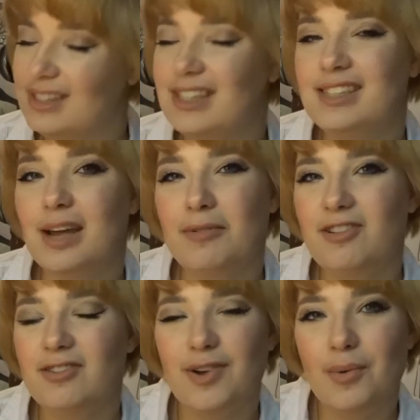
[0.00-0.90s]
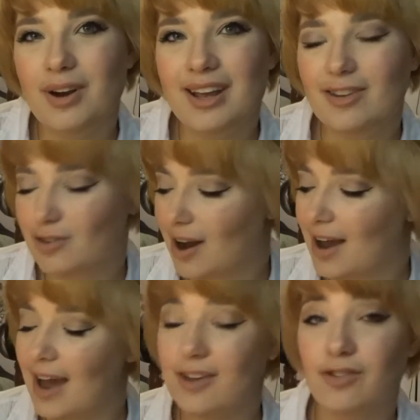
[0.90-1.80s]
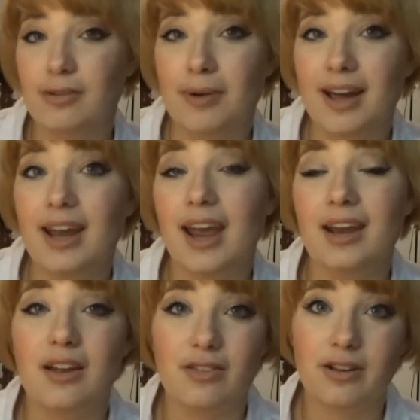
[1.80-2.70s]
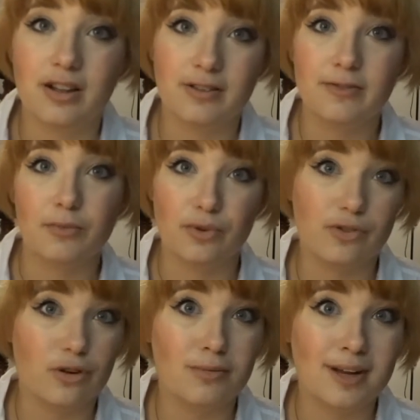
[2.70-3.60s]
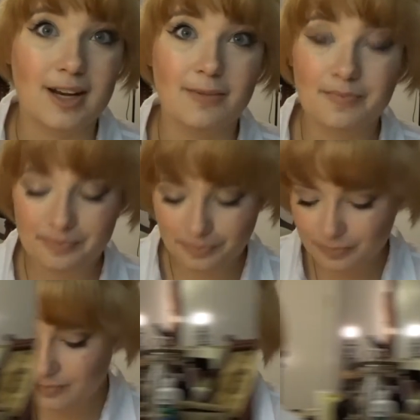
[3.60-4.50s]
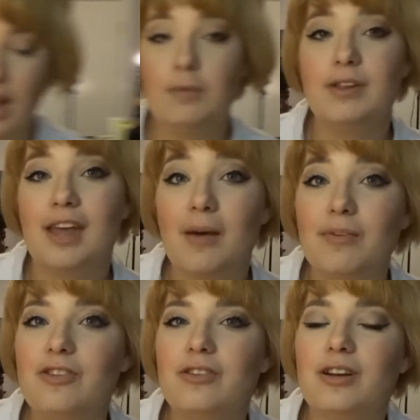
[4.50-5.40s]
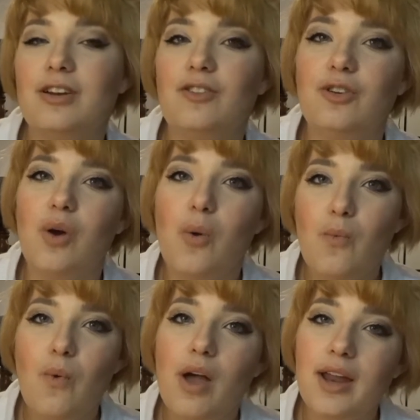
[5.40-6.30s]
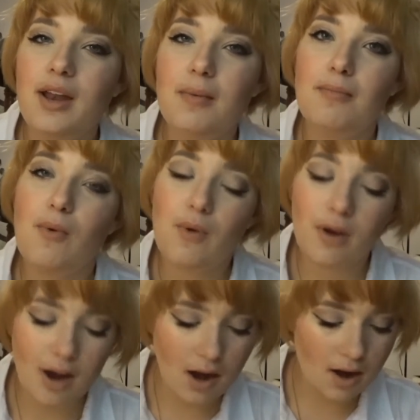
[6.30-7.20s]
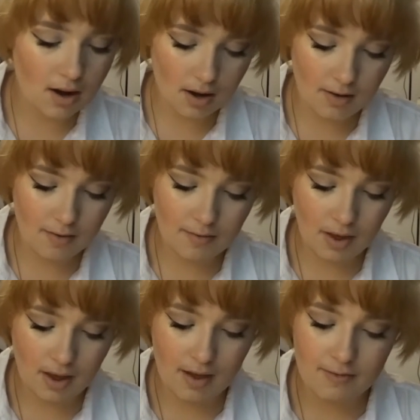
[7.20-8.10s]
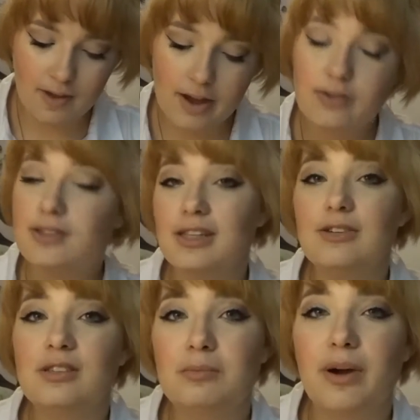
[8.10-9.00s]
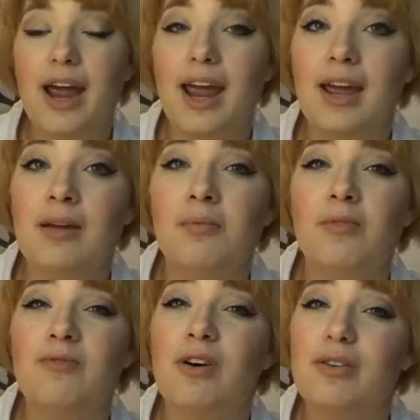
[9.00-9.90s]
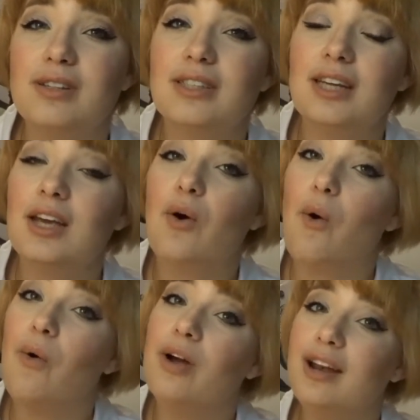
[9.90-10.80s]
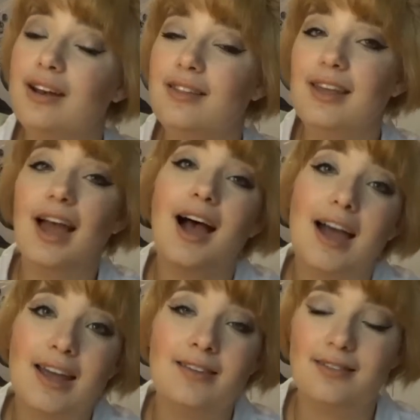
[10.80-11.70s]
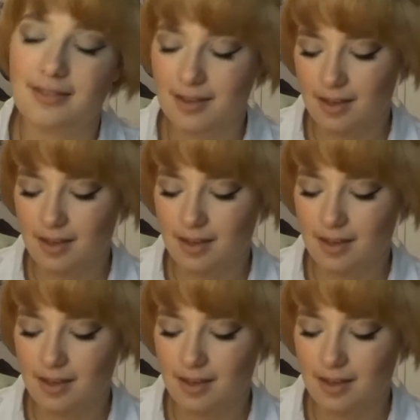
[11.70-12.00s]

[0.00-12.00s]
establish if I want to try actually buying another color from Giorgio Armani. And with that, we're just going to do one more final seal spray, focusing on the eyes